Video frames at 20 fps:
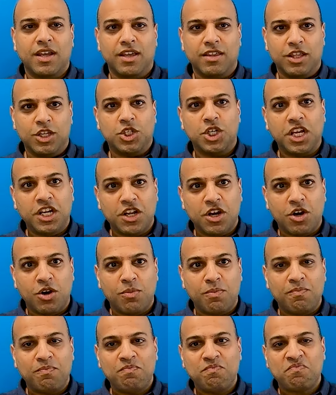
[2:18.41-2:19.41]
In the
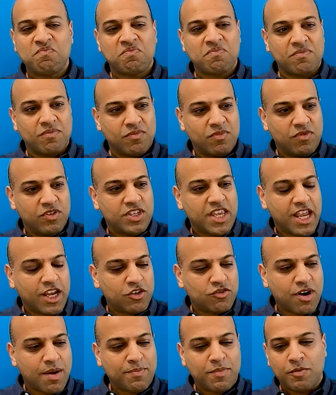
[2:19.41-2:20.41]
genome, take
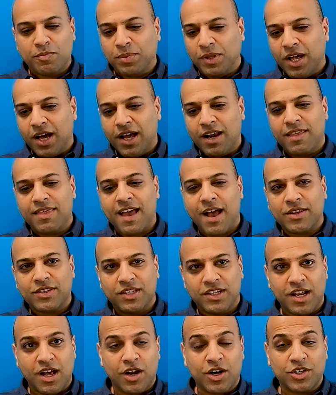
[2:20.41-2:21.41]
a drop of blood, one
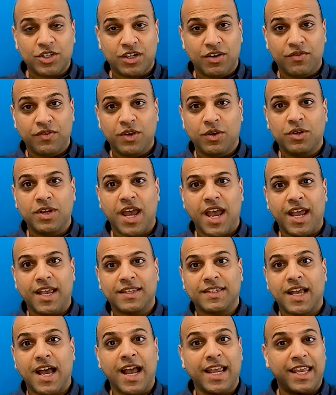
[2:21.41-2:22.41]
thousand dollars in a few
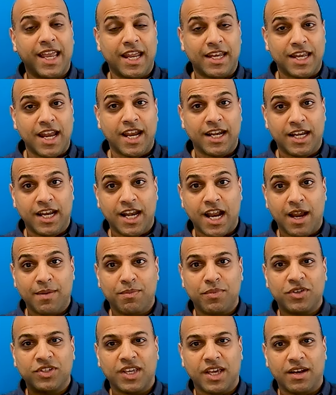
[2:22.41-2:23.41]
days, I get
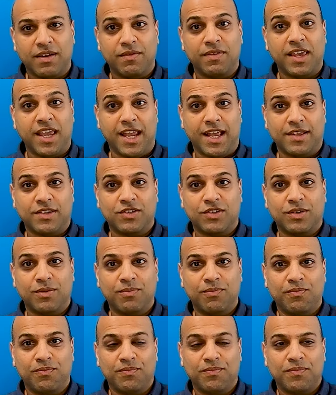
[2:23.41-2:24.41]
ninety-nine percent of the
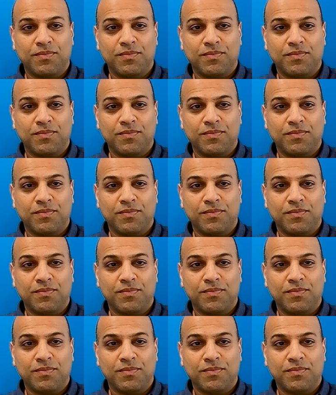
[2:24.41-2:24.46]
answer.